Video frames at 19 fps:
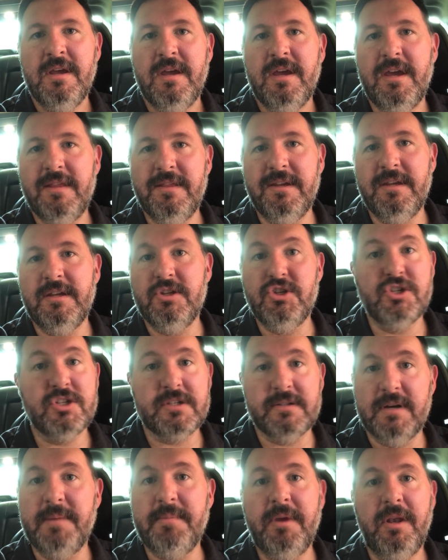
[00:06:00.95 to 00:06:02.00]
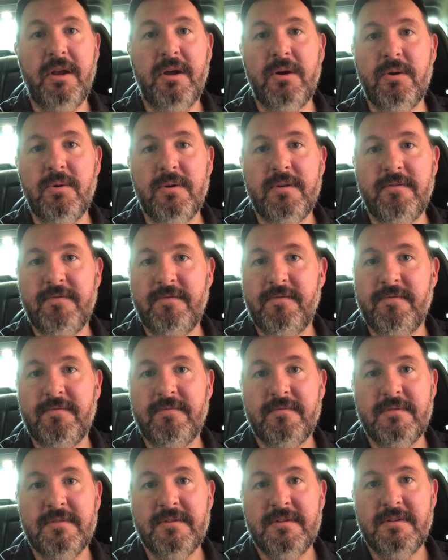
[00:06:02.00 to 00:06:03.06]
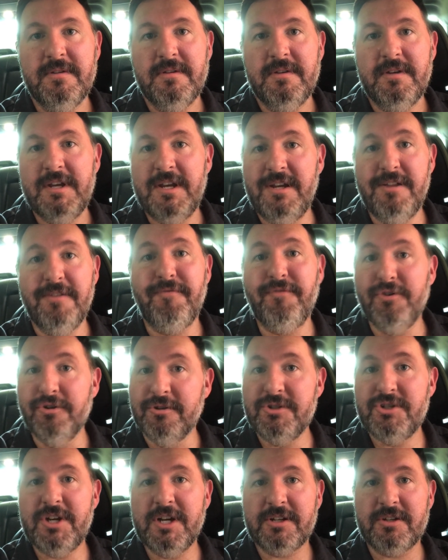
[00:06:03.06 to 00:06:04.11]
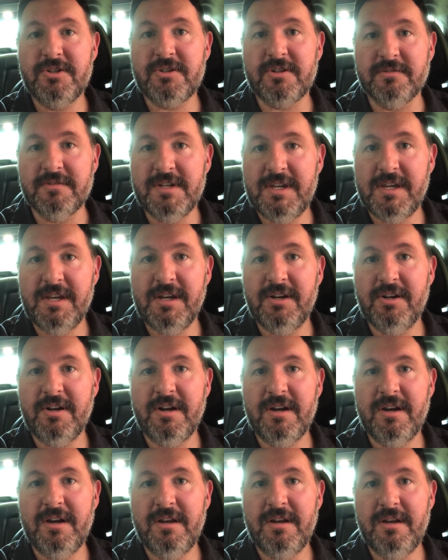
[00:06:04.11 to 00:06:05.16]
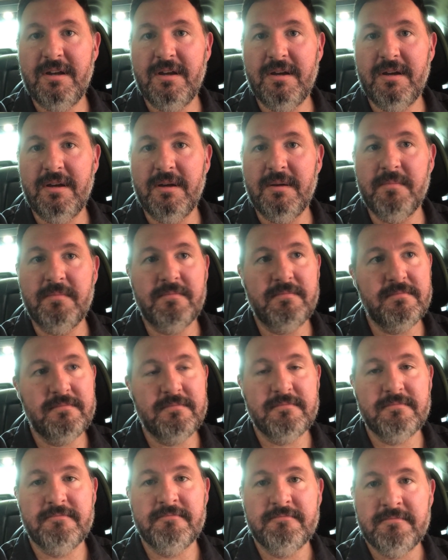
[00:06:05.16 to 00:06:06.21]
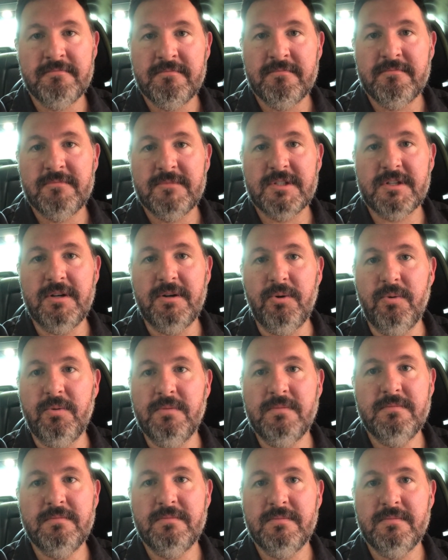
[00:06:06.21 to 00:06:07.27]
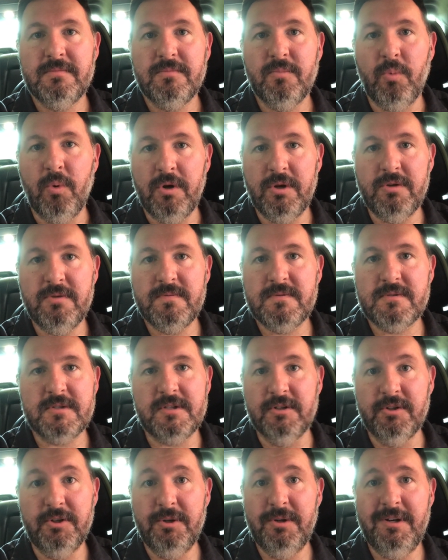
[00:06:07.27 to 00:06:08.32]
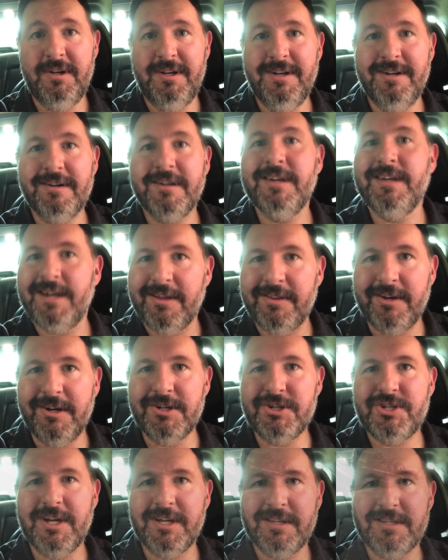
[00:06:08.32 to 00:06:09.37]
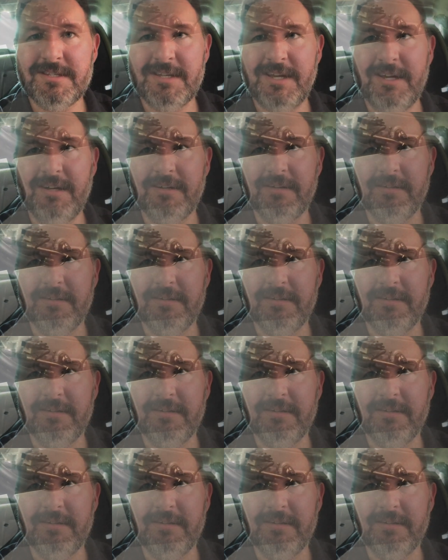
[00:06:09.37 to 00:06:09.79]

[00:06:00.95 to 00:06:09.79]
And then just to let me know if any of the fuel injectors are leaking or not. So what are you still doing in here? Get out there and check this out.